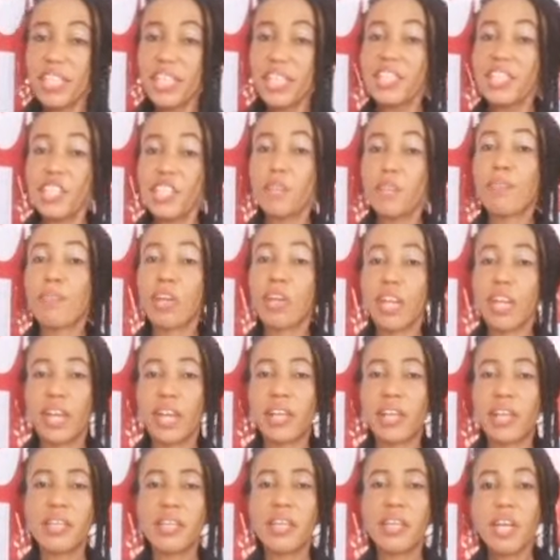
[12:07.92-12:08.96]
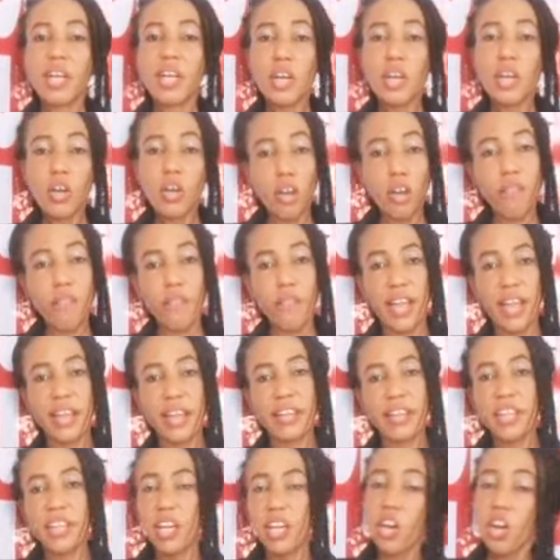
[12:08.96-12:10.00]
Dig deep, okay?
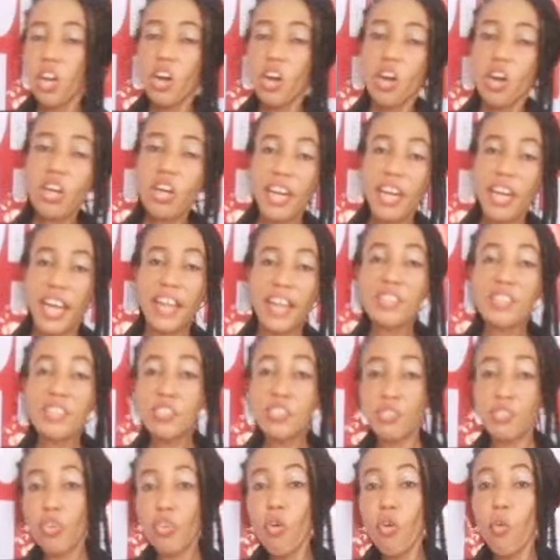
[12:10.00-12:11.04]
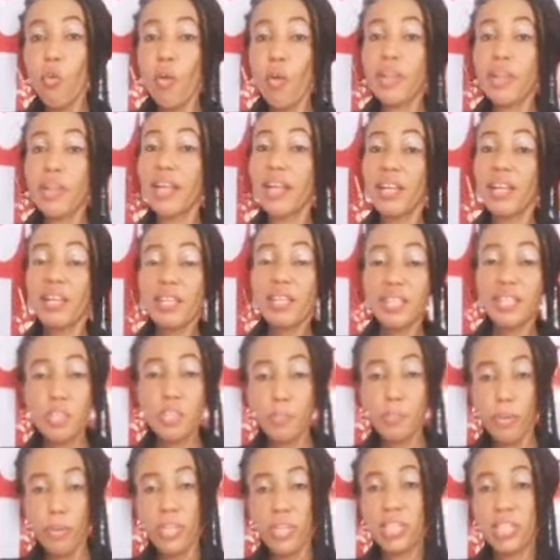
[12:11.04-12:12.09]
Offline, online, to know whether
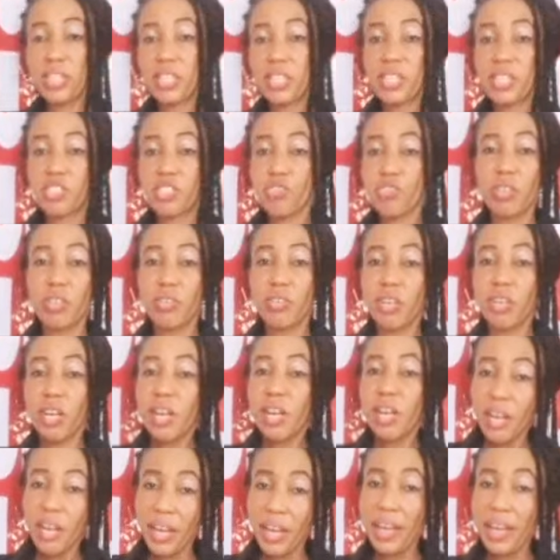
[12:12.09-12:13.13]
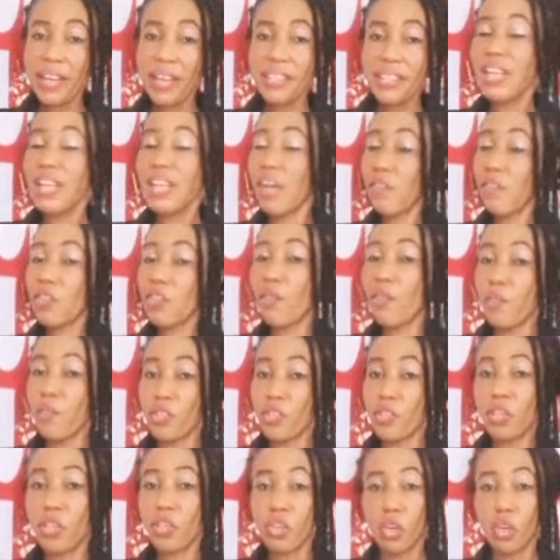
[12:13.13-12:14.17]
this person is real. Like I said, have you done
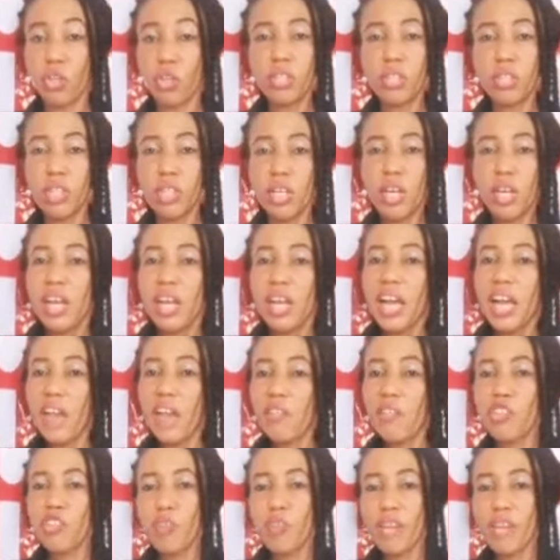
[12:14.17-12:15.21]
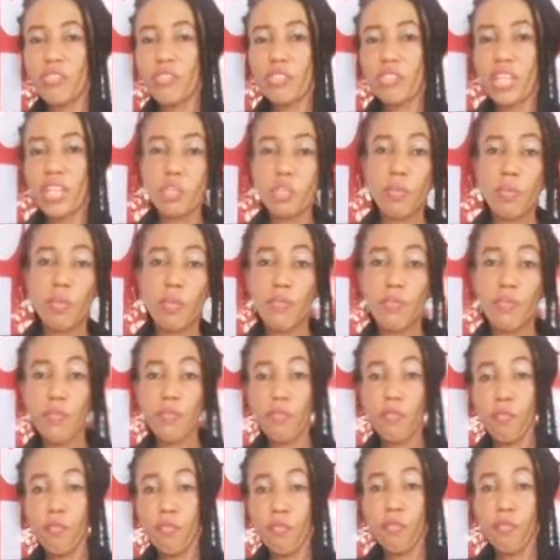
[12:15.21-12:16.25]
video call? Have you tried to check some
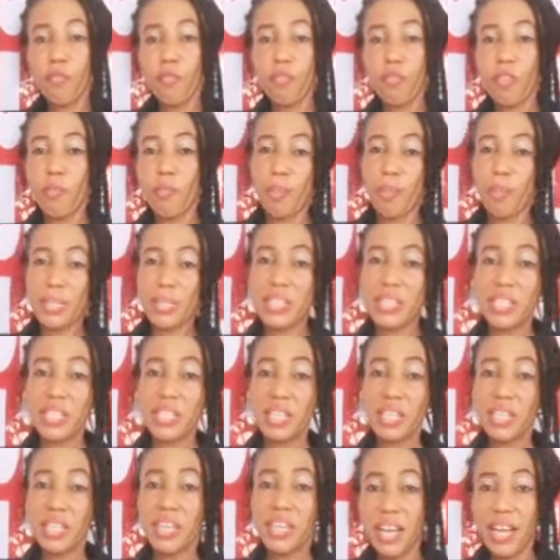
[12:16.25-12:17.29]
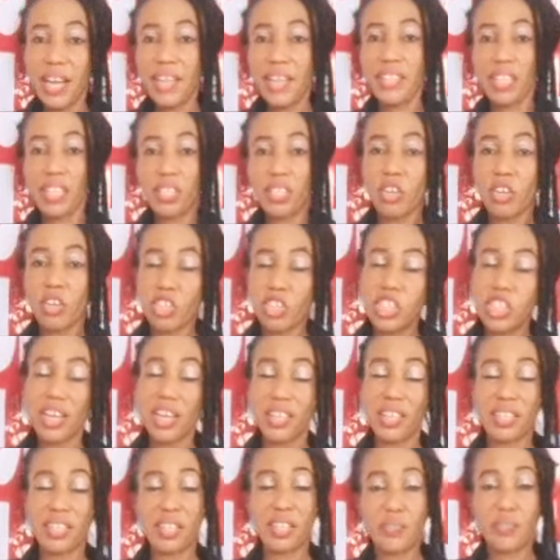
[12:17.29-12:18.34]
of the persons he has or she
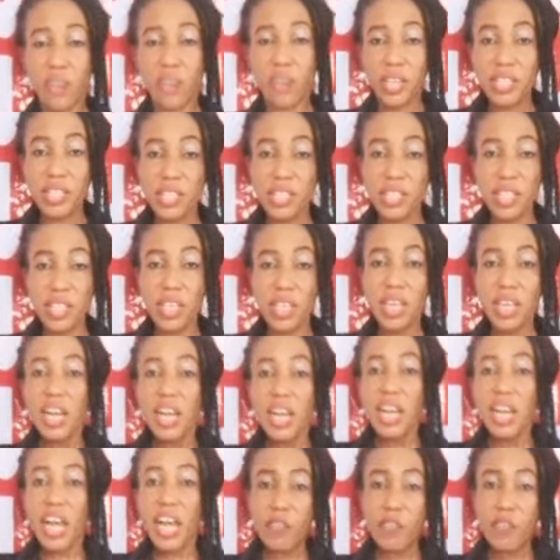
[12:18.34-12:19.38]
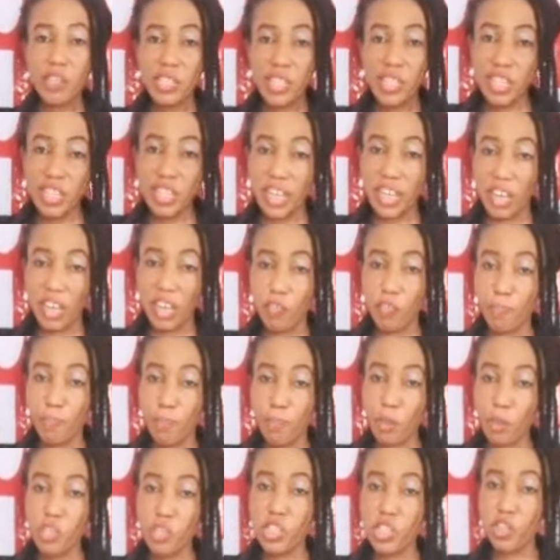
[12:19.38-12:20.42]
has as friends? Have you seen the kind
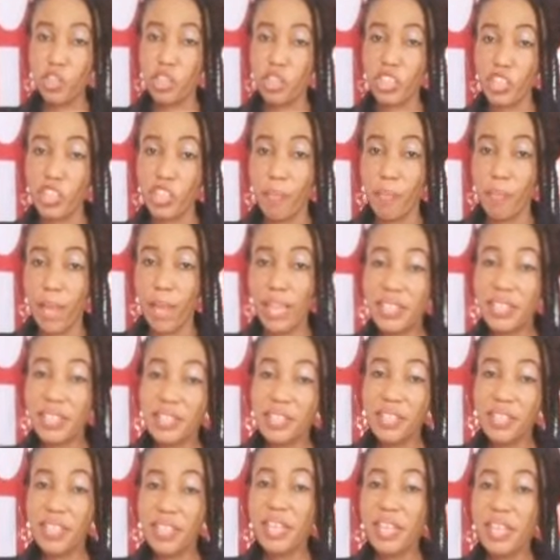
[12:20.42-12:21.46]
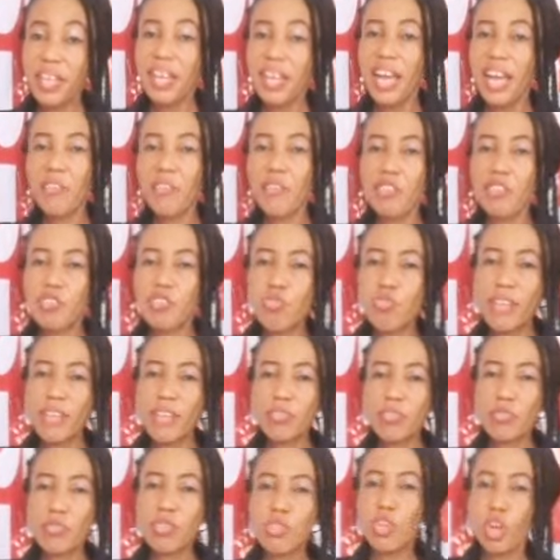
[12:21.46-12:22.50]
of posts he or she makes? Have you
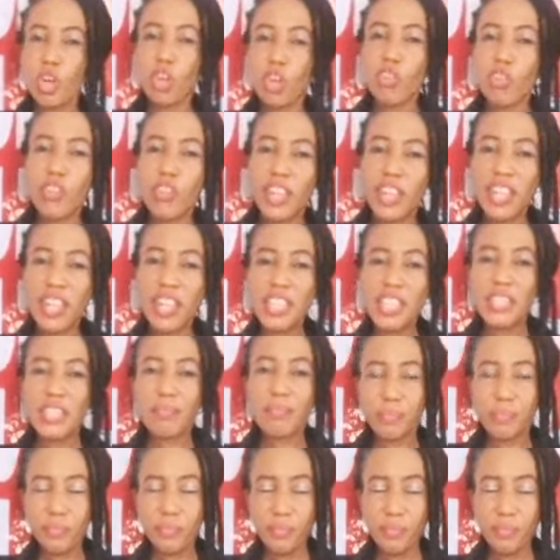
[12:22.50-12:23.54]
tried to use all this